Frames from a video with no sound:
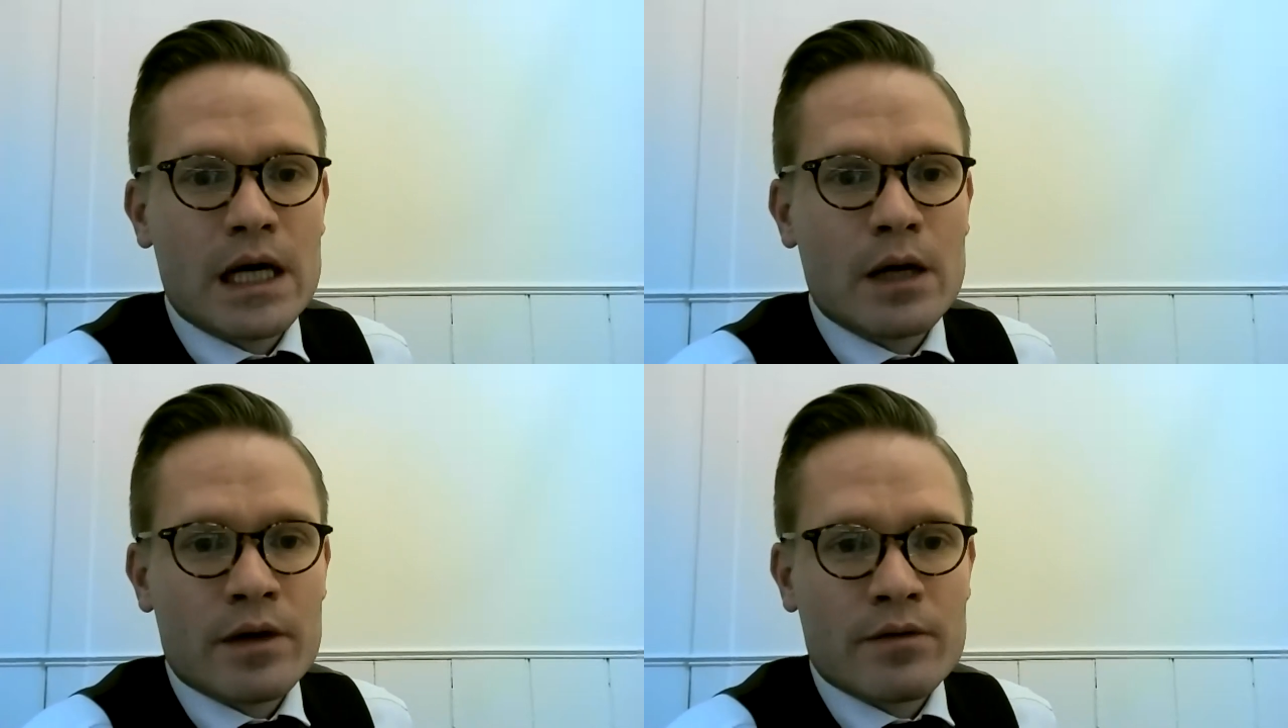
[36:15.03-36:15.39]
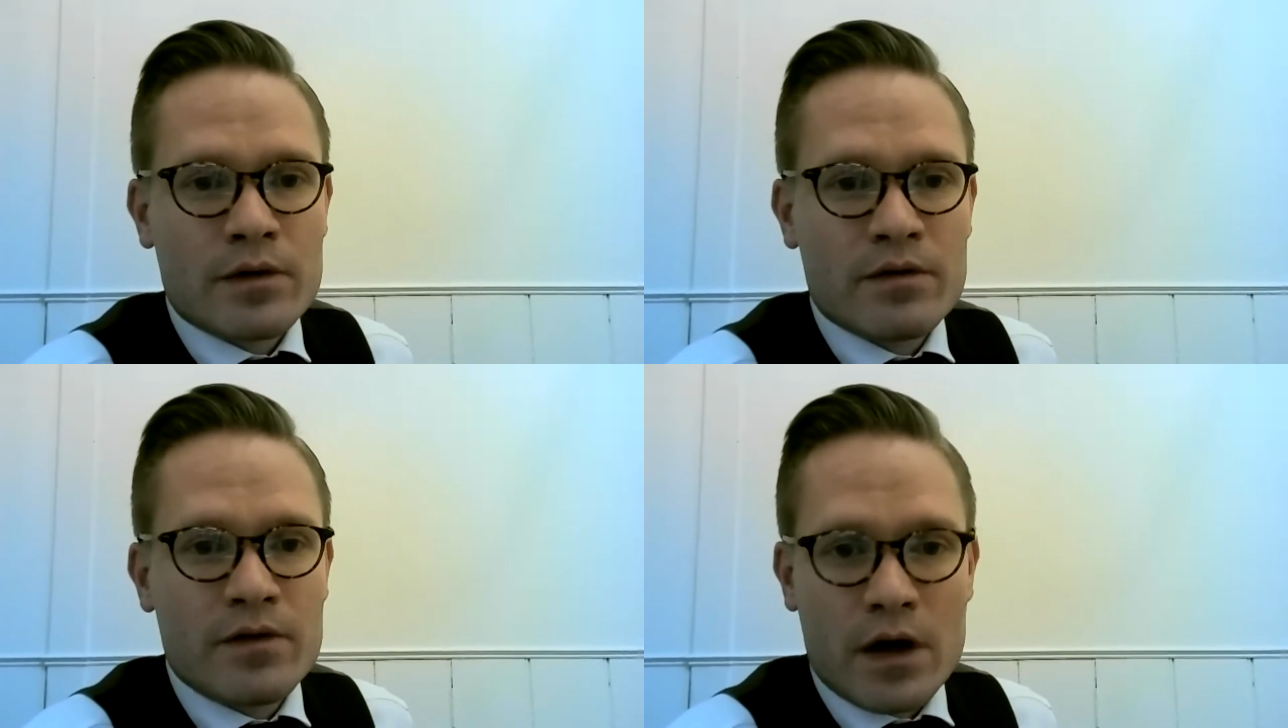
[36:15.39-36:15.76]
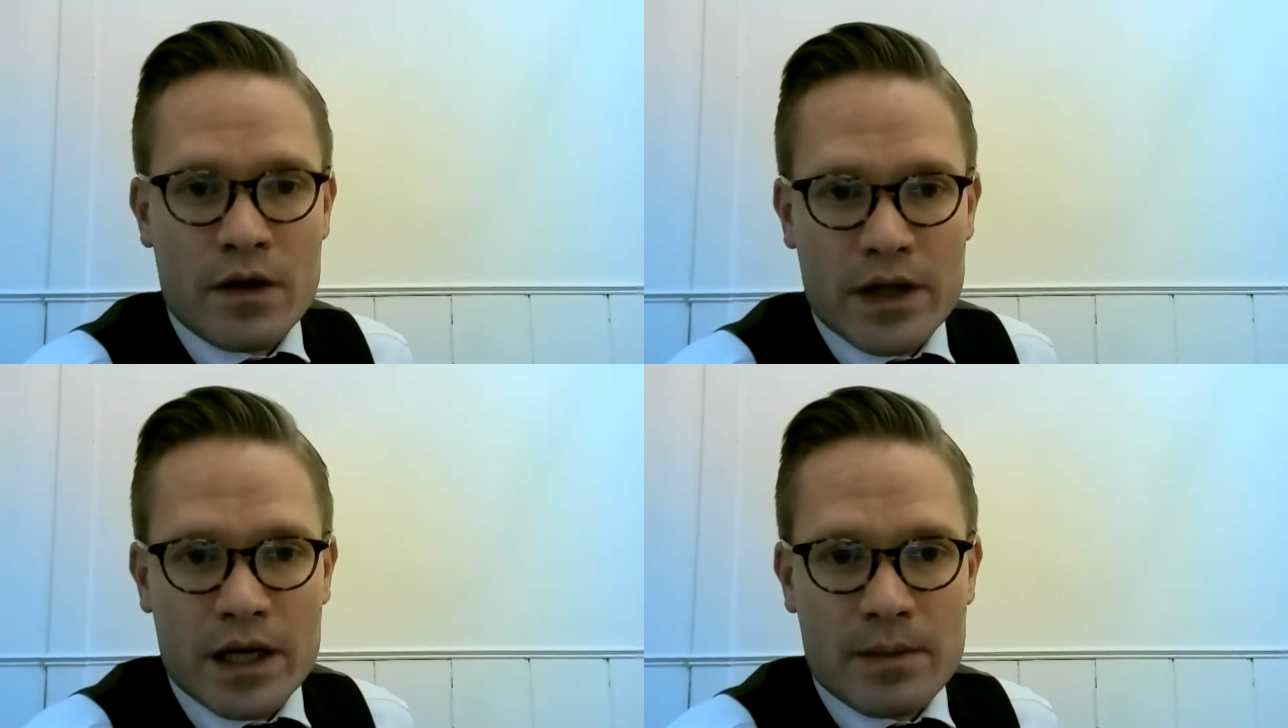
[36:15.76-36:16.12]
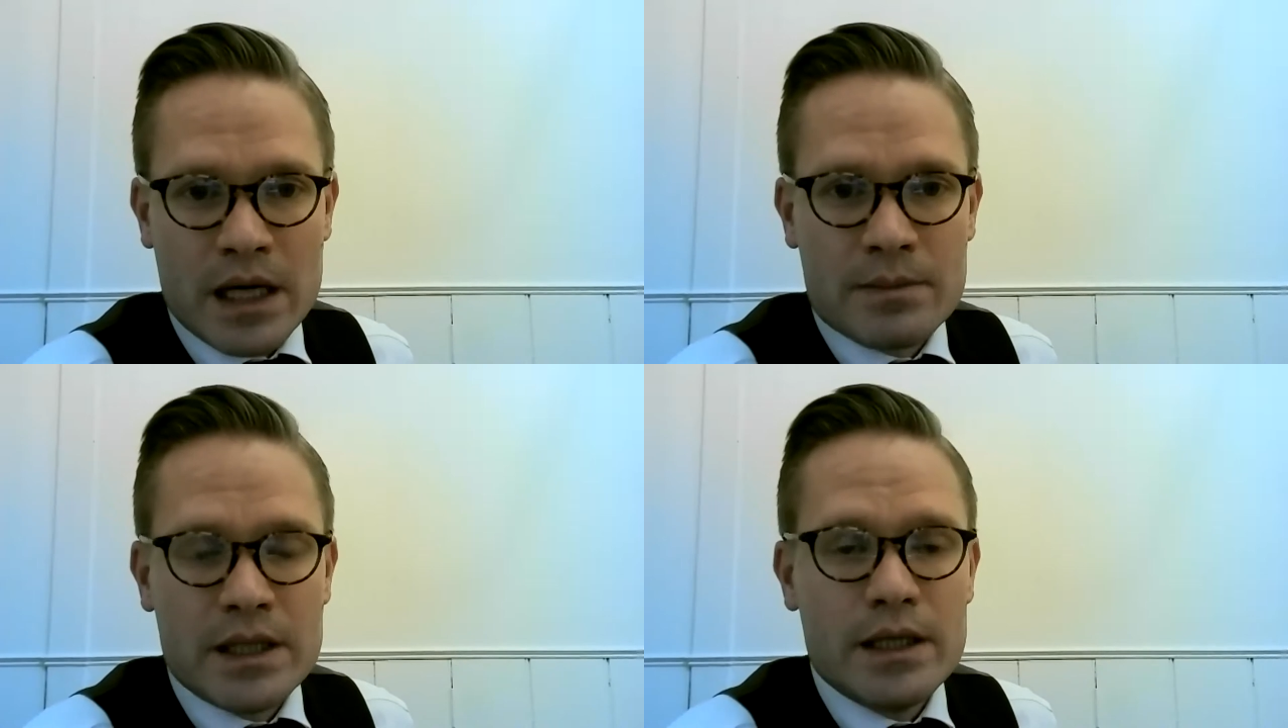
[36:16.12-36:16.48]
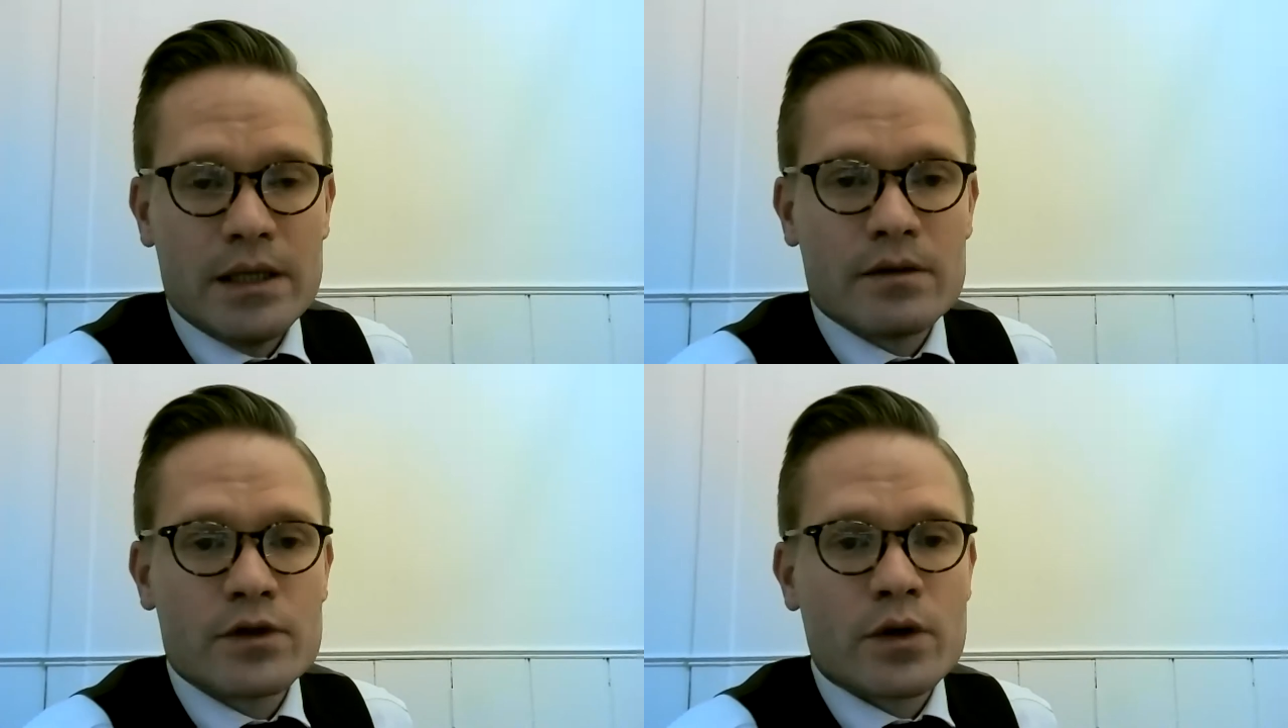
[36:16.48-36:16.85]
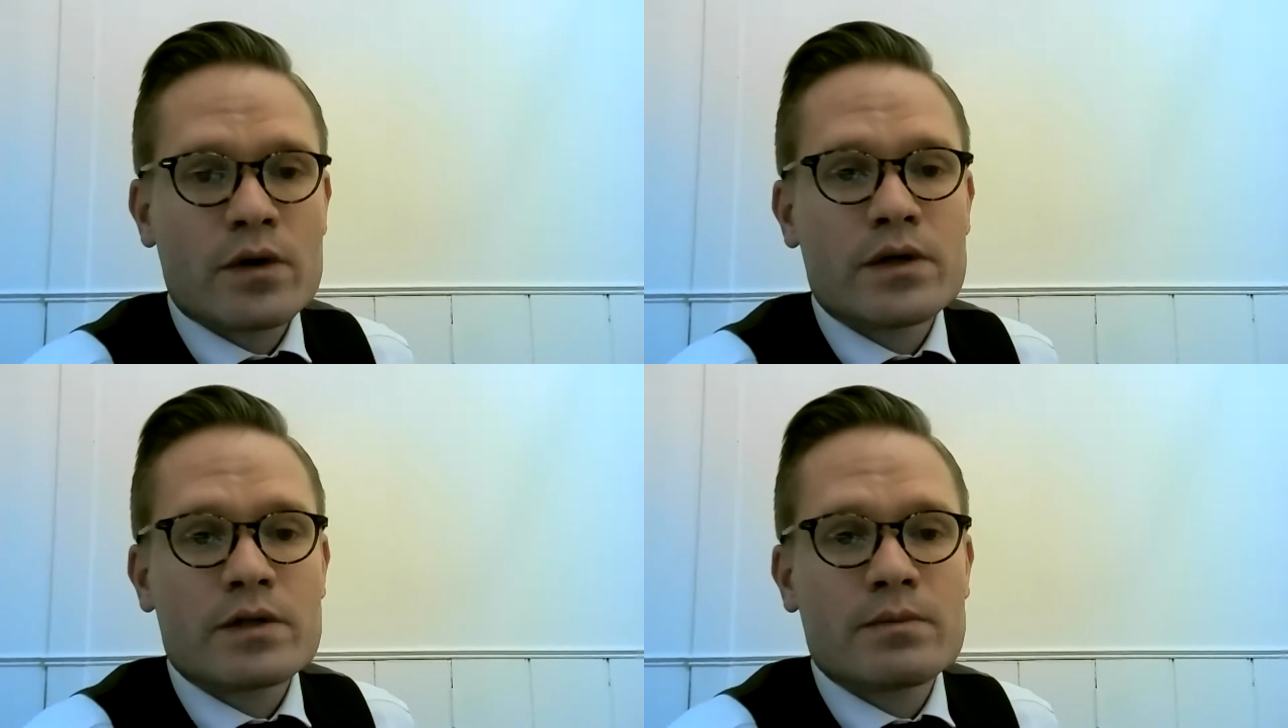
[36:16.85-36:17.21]
however fond they might be of
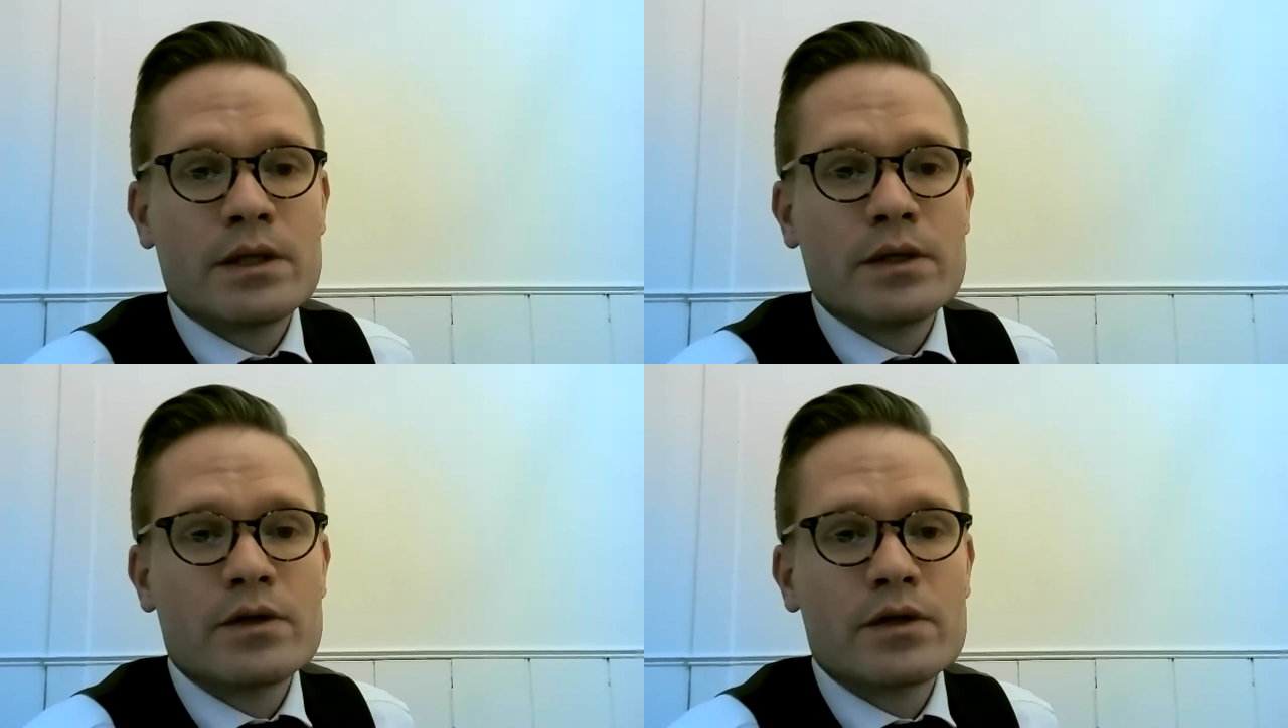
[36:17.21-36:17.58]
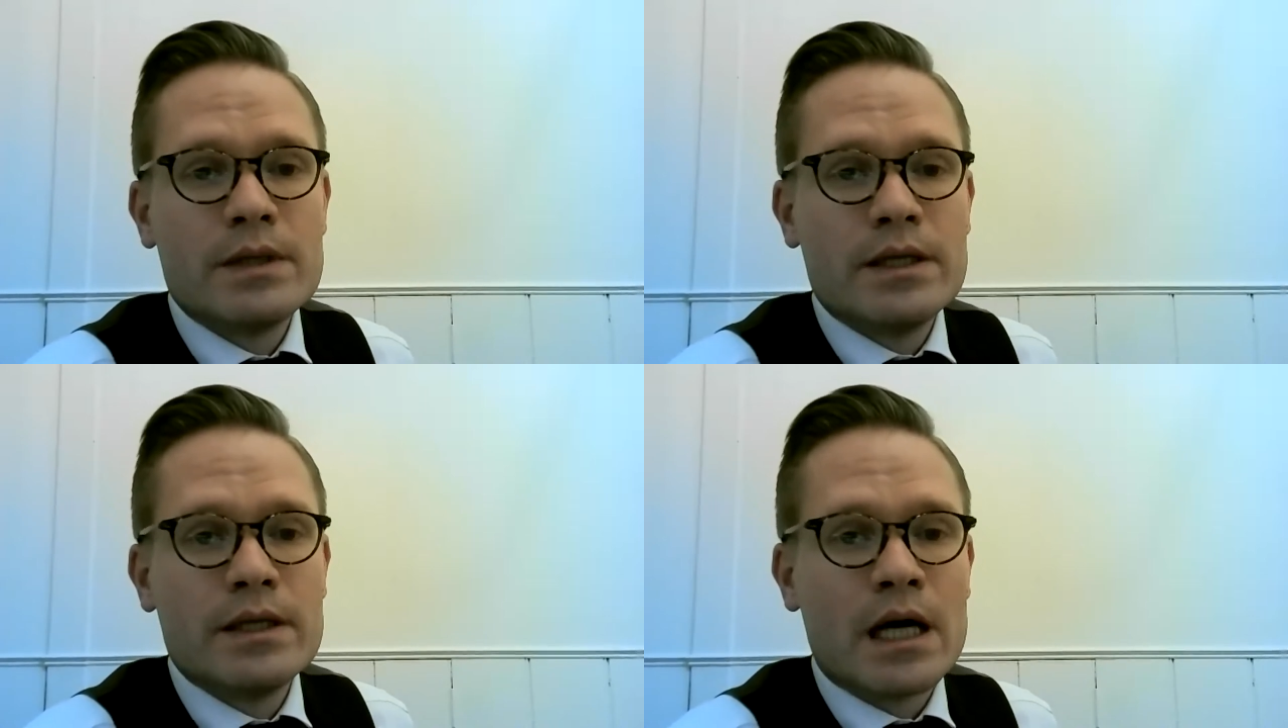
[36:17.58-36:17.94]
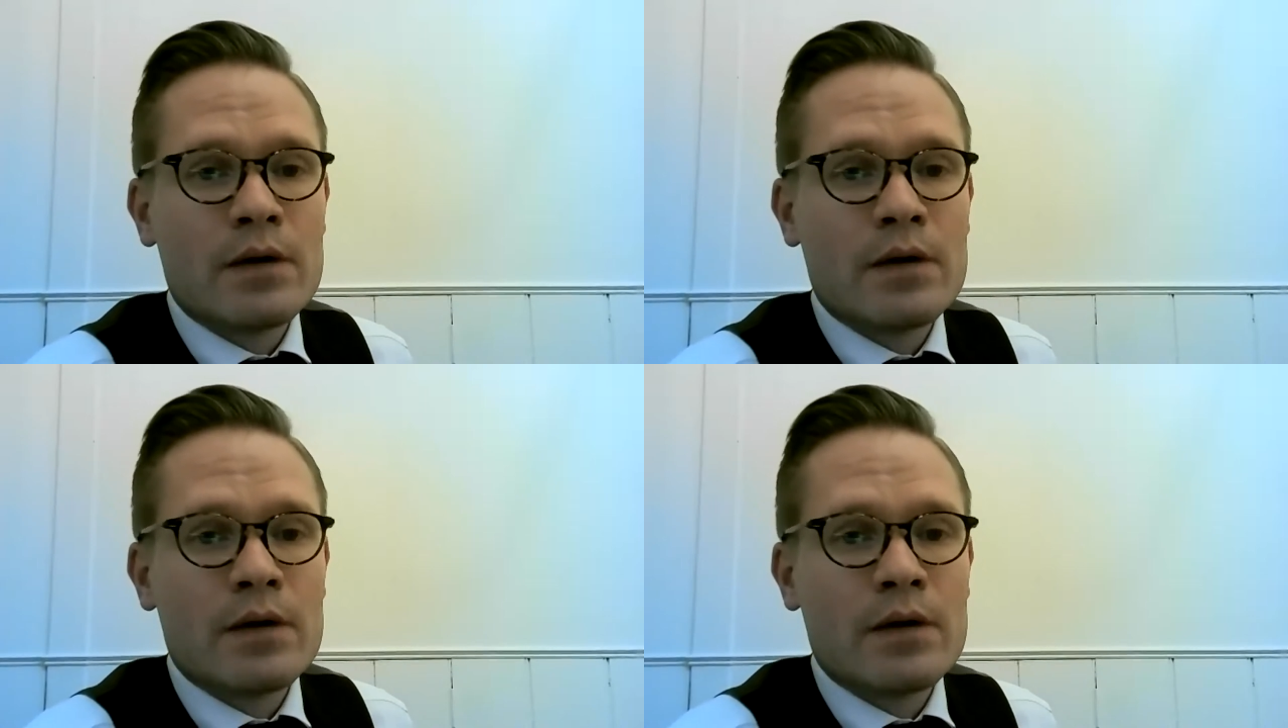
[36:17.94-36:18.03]
journalism and news media,